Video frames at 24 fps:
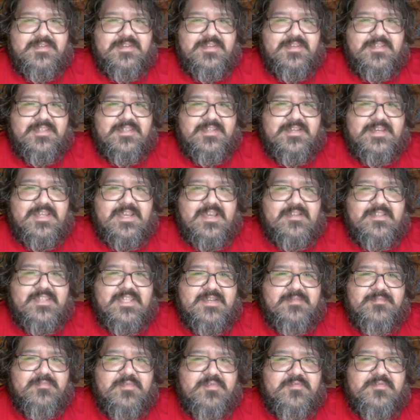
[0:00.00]
And then now
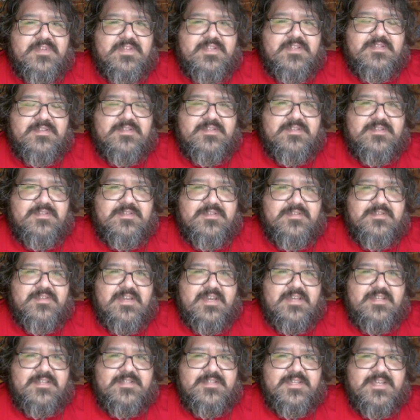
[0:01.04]
like moving
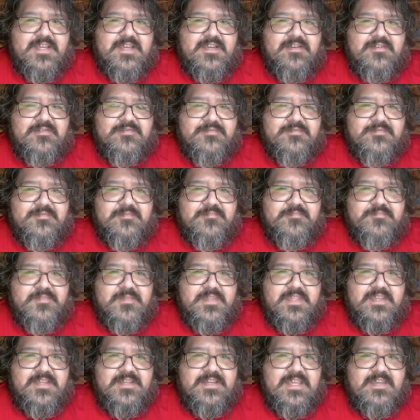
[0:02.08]
out of town
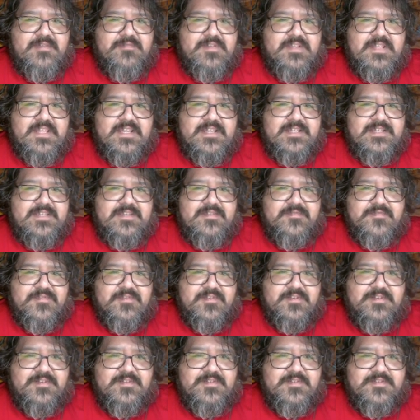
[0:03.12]
and having like
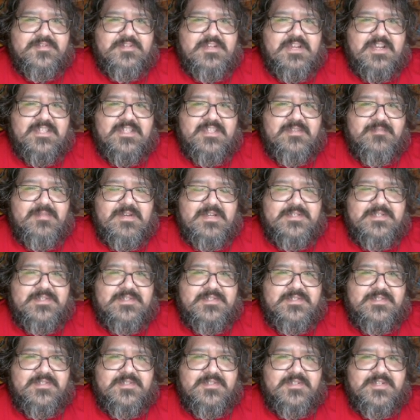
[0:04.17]
different Jack in the
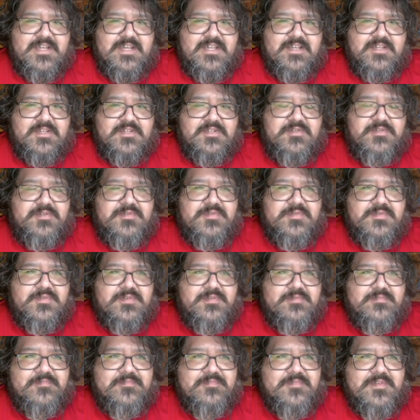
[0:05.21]
Boxes to kind of choose
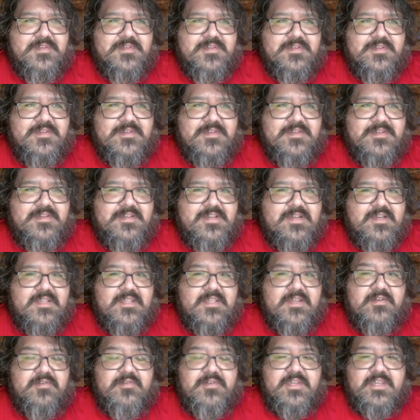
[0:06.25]
from, I'm
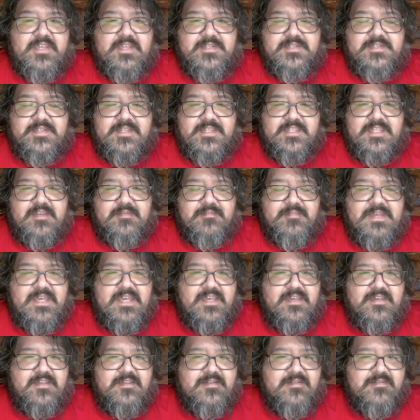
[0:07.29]
like, okay, it's not that
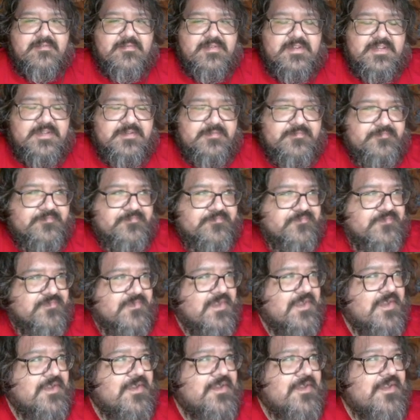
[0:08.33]
bad, right?
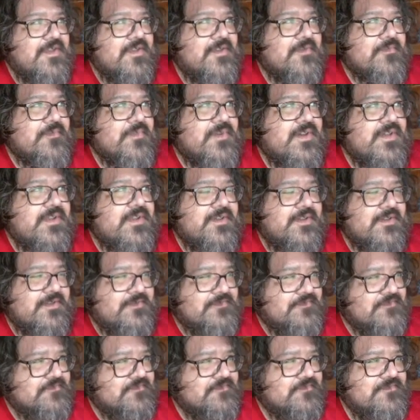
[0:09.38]
But
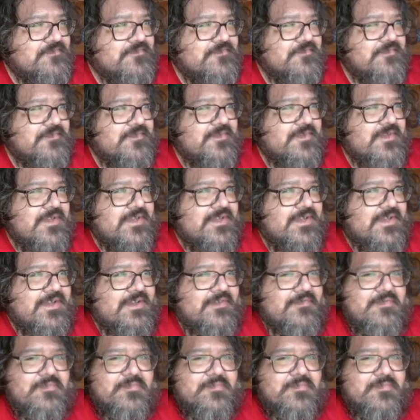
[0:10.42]
I have a